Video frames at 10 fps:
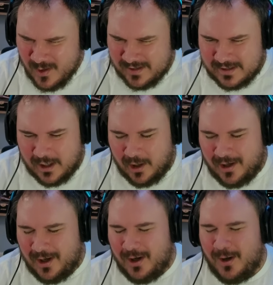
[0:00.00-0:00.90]
Yo,
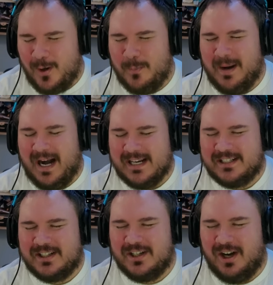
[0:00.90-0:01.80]
oh my
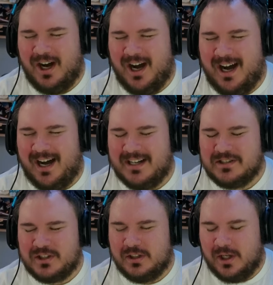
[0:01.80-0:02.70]

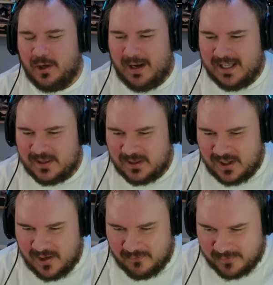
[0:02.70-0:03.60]
gosh. Yo, I
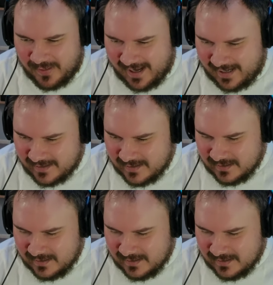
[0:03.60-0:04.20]
love that.